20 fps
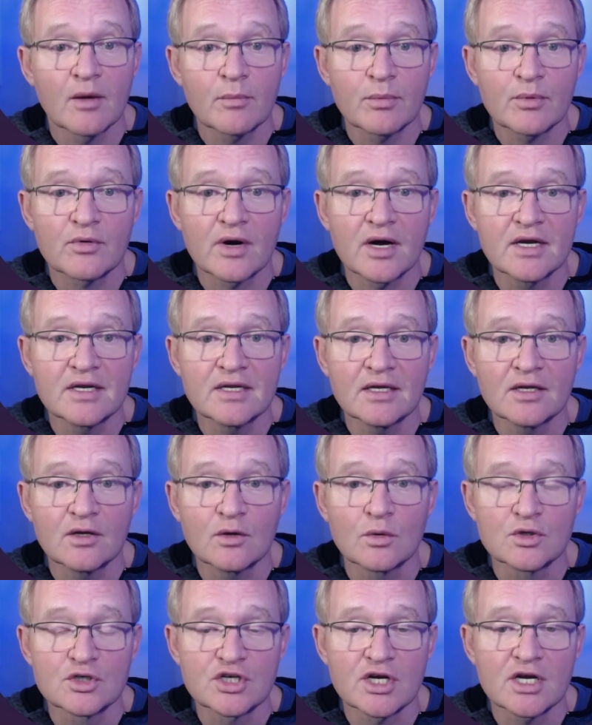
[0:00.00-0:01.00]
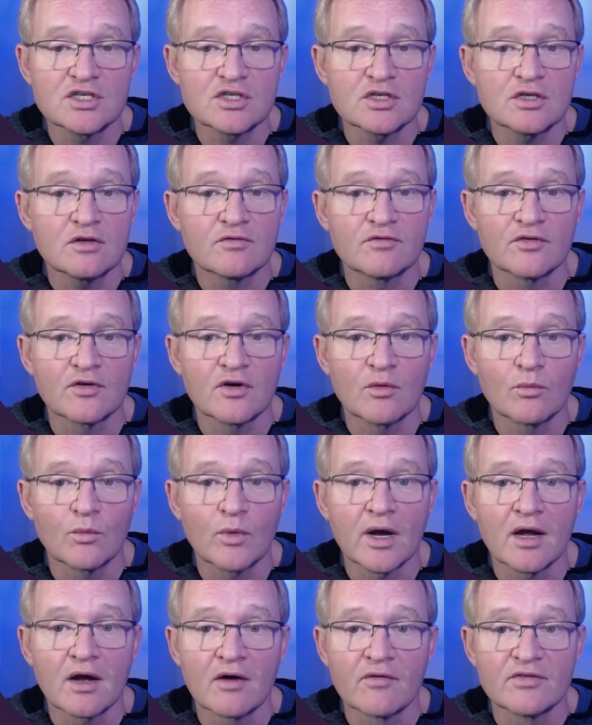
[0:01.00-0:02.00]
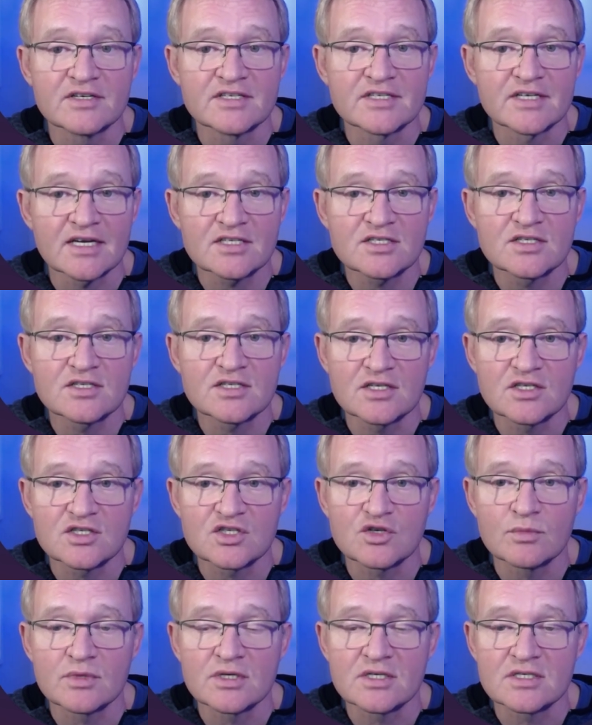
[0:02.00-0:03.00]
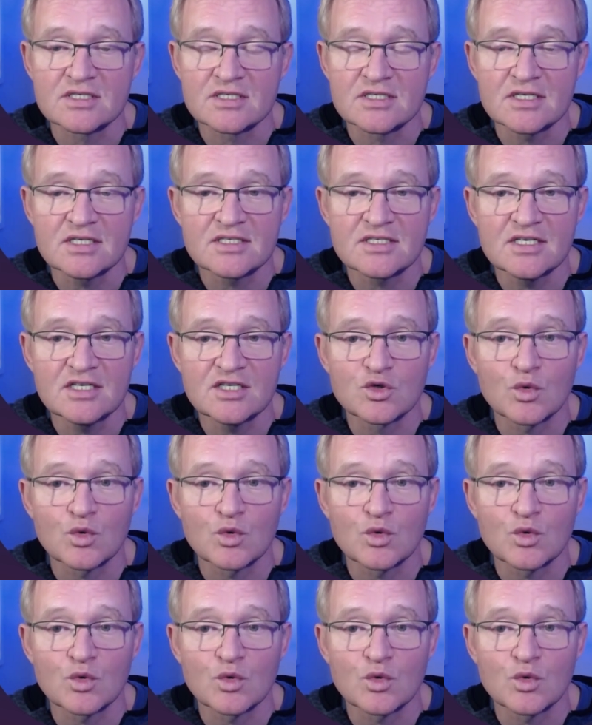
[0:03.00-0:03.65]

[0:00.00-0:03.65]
upgrading or changing the firmware of a Texas Instruments CC26